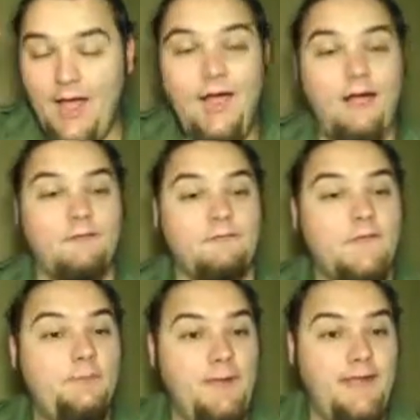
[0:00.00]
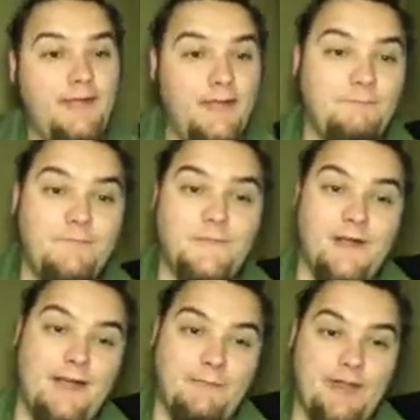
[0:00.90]
Oh, speaking of
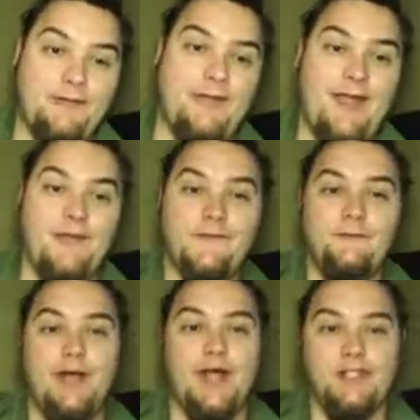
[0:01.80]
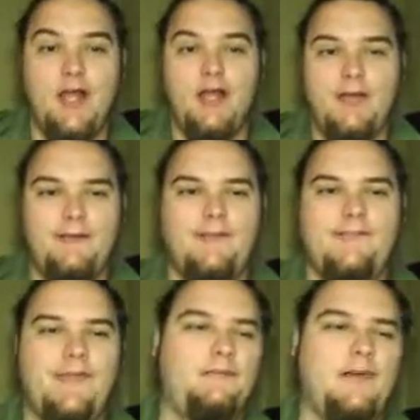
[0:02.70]
trying to make you care too much.
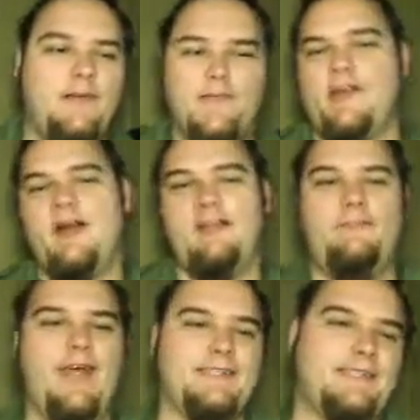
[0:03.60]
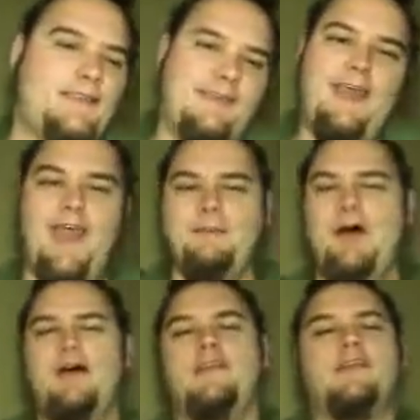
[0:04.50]
Quicksilver and Scarlet Witch, the same
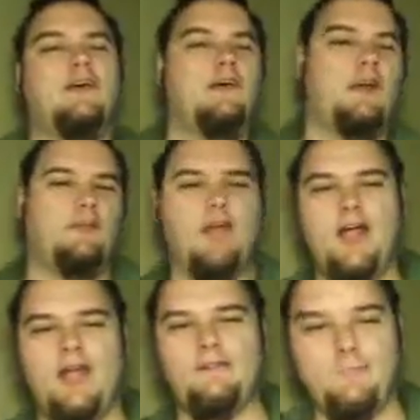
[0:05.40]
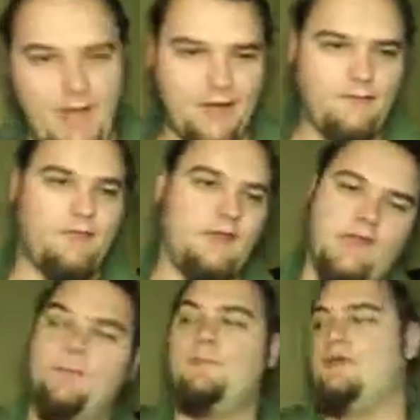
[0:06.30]
old story you've heard from every
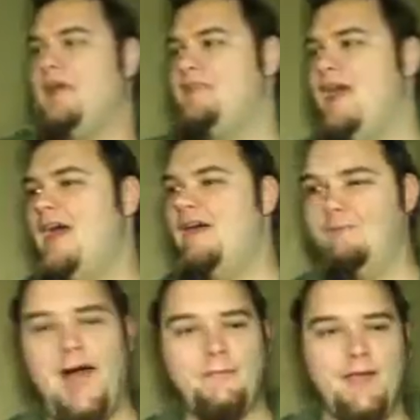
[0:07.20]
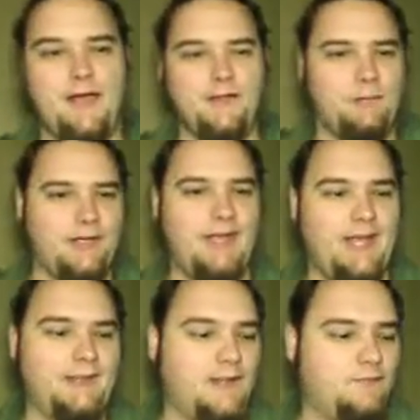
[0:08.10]
supervillain. My parents were
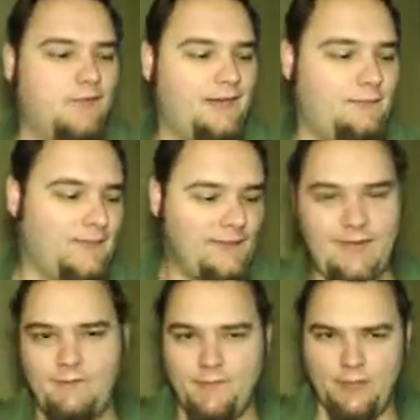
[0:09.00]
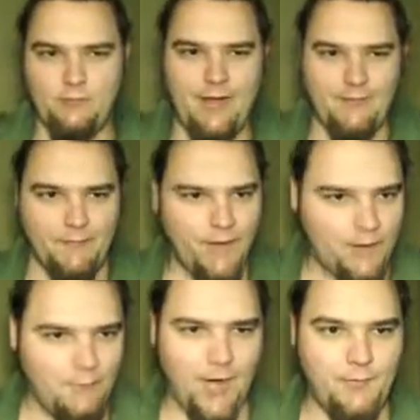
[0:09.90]
killed in front of me. The same story of Batman.
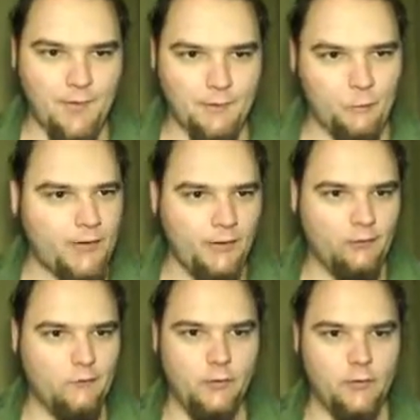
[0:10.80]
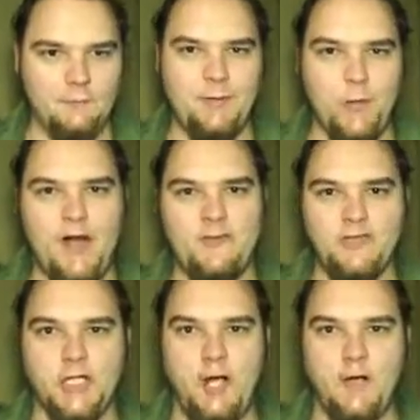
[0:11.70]
My parents were killed in front of me when I was
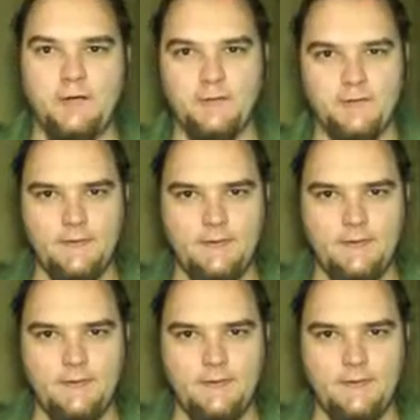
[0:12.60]
a child.